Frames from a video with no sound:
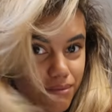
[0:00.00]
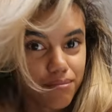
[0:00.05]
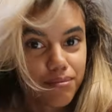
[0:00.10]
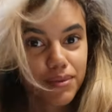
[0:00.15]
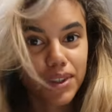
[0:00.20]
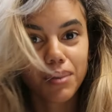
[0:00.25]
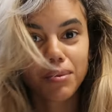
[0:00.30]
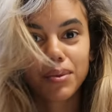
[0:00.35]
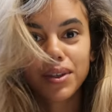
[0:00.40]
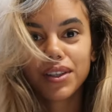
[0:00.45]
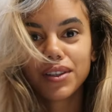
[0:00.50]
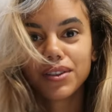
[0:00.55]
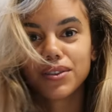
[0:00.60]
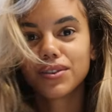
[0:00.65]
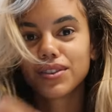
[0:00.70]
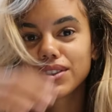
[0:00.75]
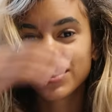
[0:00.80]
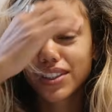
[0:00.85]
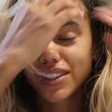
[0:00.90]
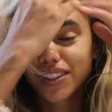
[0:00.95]
maybe
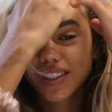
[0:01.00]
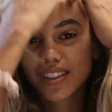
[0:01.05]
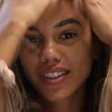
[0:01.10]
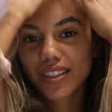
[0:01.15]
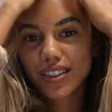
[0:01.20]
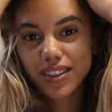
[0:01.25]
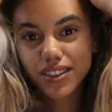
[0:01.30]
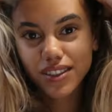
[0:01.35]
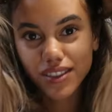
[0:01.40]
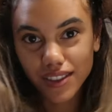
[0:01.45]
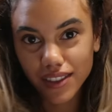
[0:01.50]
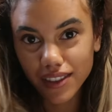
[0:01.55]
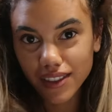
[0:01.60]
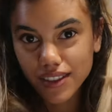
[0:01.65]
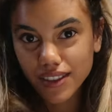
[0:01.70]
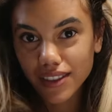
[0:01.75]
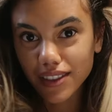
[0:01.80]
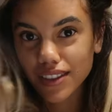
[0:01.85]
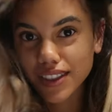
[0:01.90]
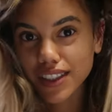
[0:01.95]
it's
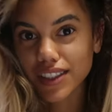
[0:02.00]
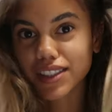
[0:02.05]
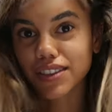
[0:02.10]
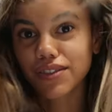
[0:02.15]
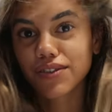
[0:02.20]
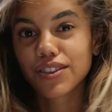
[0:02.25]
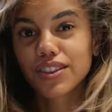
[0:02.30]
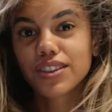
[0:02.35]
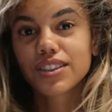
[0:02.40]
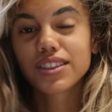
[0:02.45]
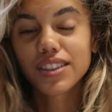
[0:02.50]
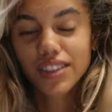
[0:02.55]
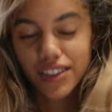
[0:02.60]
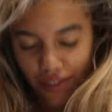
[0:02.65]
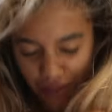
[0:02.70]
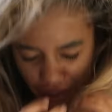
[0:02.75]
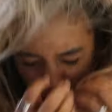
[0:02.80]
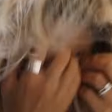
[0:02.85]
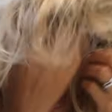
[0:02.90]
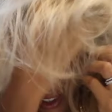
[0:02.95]
the
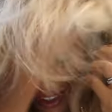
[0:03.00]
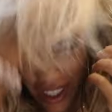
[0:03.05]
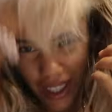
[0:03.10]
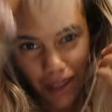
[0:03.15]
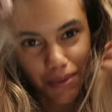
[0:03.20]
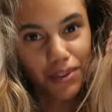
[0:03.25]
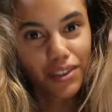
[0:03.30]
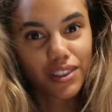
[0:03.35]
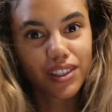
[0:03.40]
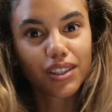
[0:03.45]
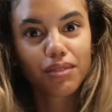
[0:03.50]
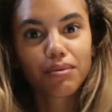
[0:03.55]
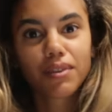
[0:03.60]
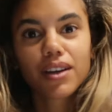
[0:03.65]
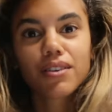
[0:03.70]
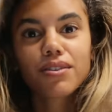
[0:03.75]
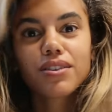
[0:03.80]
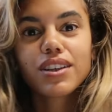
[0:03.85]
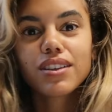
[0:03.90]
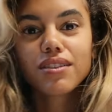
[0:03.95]
first time you see
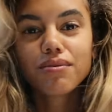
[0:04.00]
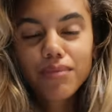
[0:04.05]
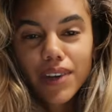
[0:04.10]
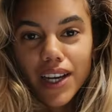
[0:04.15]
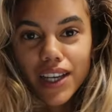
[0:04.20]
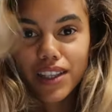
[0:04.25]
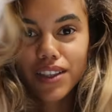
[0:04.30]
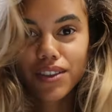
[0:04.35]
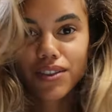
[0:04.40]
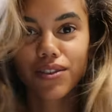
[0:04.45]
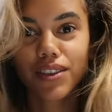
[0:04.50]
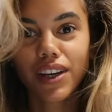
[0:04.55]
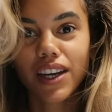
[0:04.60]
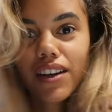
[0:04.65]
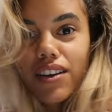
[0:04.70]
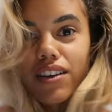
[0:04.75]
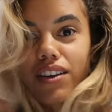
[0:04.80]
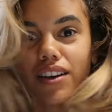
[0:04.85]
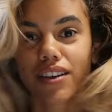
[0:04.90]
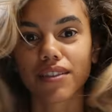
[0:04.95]
my new
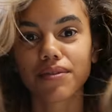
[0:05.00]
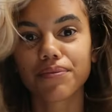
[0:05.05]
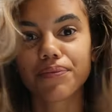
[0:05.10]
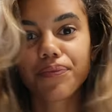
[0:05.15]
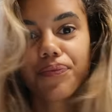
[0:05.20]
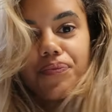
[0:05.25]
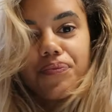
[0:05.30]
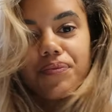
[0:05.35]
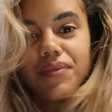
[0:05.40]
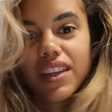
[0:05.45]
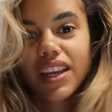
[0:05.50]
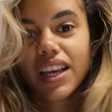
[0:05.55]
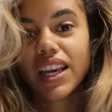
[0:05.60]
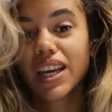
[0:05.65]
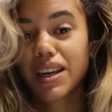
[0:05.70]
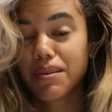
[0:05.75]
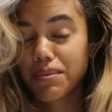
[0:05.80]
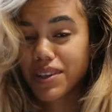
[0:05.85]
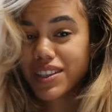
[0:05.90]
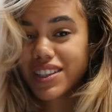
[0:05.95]
haircut.
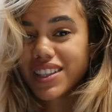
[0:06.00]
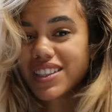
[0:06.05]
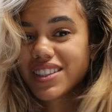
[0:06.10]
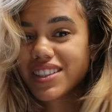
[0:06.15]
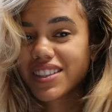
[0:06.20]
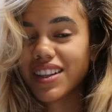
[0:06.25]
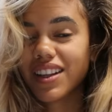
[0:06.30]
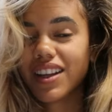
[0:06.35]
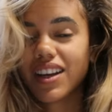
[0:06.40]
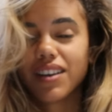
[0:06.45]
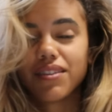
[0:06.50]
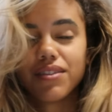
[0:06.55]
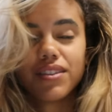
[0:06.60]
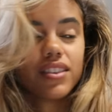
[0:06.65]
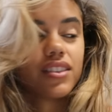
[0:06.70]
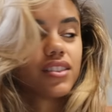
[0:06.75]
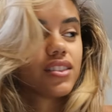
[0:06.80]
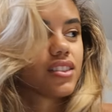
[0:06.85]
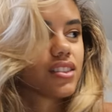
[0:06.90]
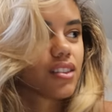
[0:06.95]
Because I still have
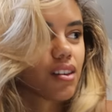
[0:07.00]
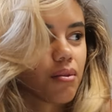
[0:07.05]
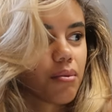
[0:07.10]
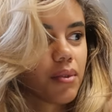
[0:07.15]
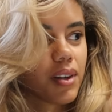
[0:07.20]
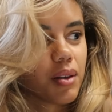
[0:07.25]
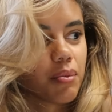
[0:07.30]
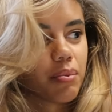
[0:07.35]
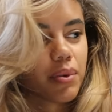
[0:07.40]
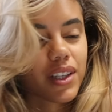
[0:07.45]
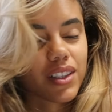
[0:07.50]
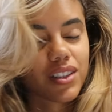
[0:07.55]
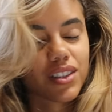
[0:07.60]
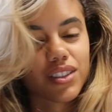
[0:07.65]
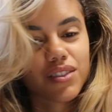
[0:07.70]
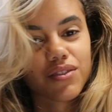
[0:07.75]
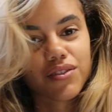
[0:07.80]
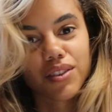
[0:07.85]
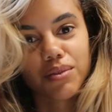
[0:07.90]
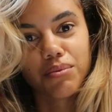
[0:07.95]
so many
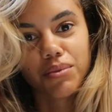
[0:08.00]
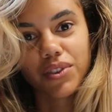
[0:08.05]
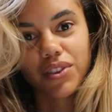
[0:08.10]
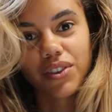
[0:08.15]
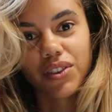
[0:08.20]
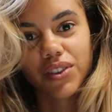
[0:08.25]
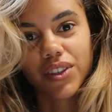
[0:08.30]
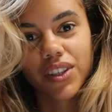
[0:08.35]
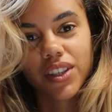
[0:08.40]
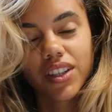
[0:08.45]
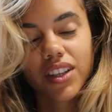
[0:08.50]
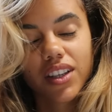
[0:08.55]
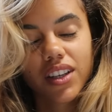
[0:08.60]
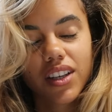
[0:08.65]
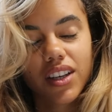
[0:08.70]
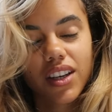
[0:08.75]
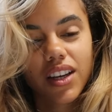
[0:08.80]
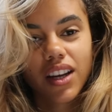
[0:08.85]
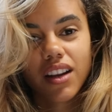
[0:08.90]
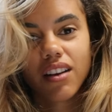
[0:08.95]
pictures from New York
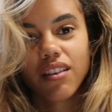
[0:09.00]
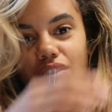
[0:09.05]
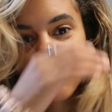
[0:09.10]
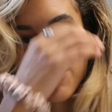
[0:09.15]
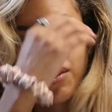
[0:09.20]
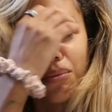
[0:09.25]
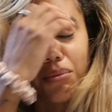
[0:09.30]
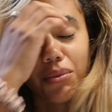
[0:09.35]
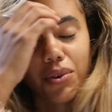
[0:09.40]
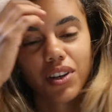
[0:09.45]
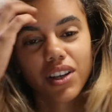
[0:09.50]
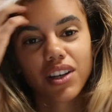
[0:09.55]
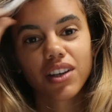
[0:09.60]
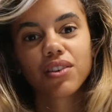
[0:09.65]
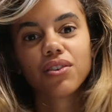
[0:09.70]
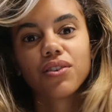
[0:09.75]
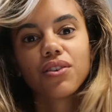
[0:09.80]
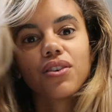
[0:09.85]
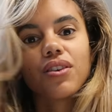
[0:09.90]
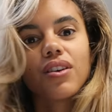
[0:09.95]
and from
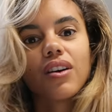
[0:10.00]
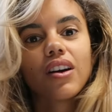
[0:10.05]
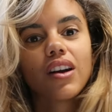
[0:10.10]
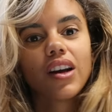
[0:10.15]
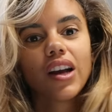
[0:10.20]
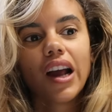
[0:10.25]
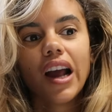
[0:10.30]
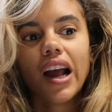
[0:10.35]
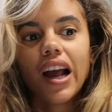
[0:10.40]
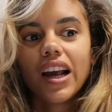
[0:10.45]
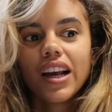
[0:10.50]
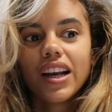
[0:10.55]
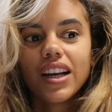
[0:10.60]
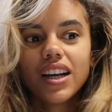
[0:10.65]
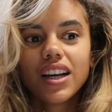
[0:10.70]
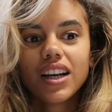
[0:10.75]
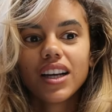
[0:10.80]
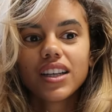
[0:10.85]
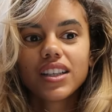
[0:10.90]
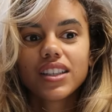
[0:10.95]
Monaco.
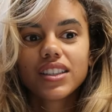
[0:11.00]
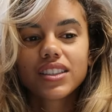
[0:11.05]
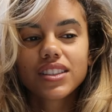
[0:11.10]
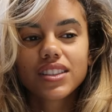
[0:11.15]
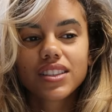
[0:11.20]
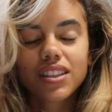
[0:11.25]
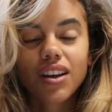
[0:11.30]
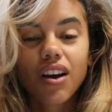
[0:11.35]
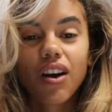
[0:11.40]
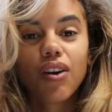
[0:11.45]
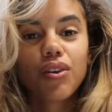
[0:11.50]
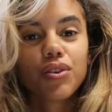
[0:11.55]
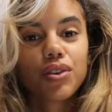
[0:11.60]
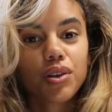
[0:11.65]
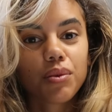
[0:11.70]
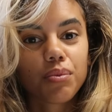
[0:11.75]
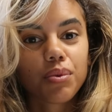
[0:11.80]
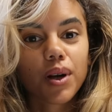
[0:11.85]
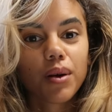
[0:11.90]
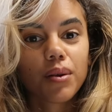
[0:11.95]
So
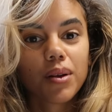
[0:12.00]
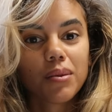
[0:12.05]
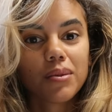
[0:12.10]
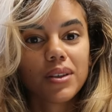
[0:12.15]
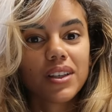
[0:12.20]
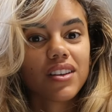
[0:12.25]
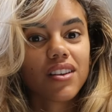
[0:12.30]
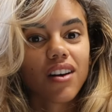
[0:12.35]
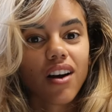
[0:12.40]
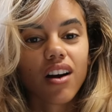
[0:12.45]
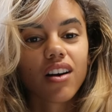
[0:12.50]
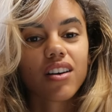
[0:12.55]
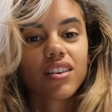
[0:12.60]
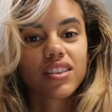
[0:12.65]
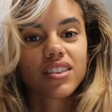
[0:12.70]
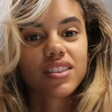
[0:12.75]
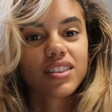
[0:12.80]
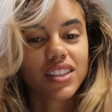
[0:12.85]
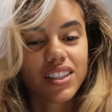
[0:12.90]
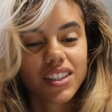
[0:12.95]
you're probably not
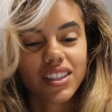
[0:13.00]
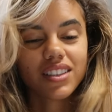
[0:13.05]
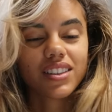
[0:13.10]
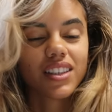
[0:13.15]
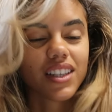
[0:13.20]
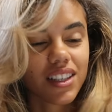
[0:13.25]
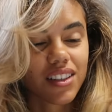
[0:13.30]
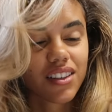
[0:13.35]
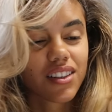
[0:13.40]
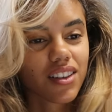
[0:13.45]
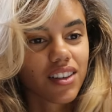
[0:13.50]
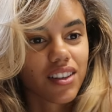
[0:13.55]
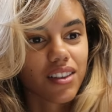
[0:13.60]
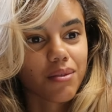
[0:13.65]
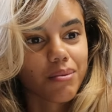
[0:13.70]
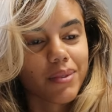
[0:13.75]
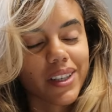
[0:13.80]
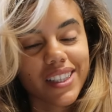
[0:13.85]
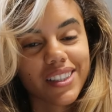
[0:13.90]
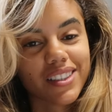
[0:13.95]
gonna see this haircut
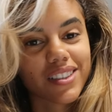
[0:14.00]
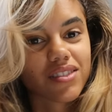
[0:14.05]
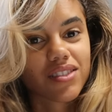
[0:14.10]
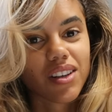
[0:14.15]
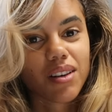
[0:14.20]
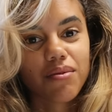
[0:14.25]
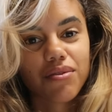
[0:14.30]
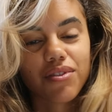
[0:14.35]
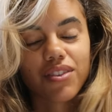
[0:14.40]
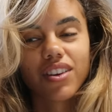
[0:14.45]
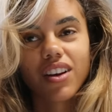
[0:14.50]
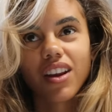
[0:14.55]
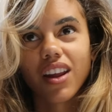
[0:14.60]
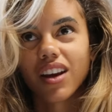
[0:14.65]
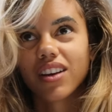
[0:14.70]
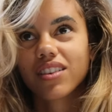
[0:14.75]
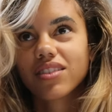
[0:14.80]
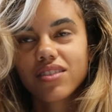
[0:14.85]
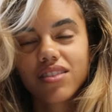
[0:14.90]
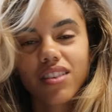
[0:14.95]
on my Instagram for the
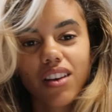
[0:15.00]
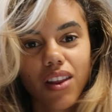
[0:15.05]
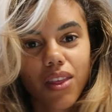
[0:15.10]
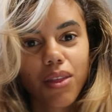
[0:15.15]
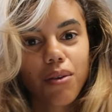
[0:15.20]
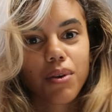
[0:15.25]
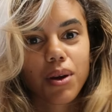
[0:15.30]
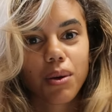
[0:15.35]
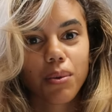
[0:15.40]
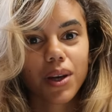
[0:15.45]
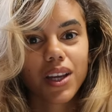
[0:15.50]
next 3